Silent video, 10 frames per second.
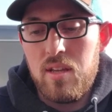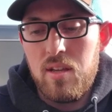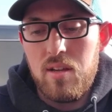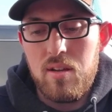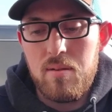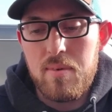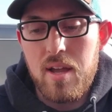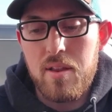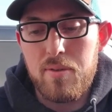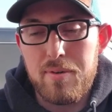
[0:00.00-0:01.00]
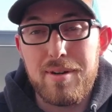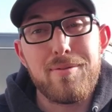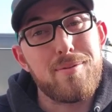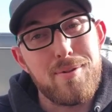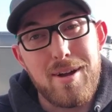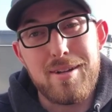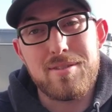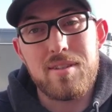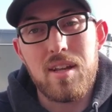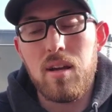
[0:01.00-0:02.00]
I had three different rods
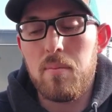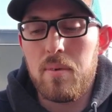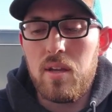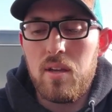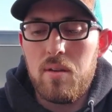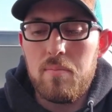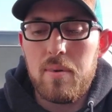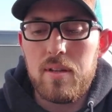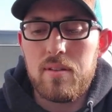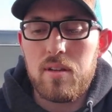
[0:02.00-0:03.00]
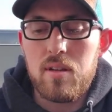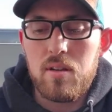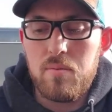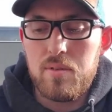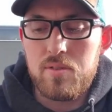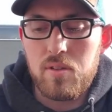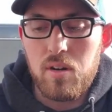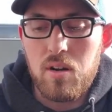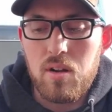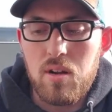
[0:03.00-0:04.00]
set up, but we
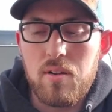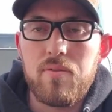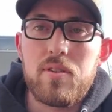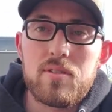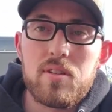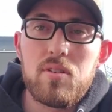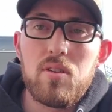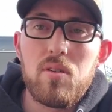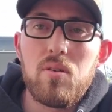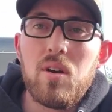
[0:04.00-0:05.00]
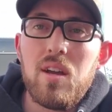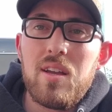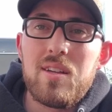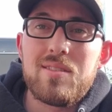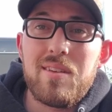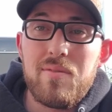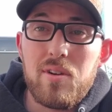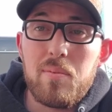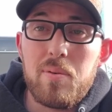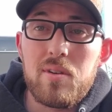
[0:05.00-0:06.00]
started off, because I know it's a
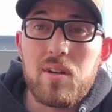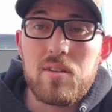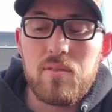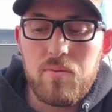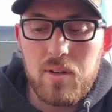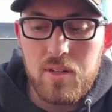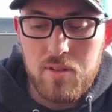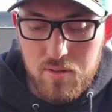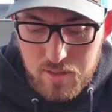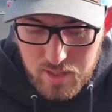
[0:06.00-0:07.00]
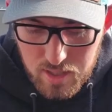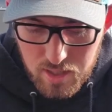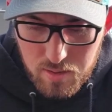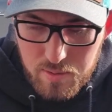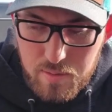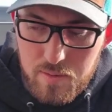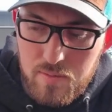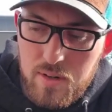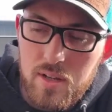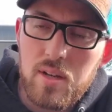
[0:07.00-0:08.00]
very productive way to do it, we would
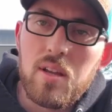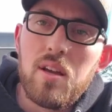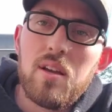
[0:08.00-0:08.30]
run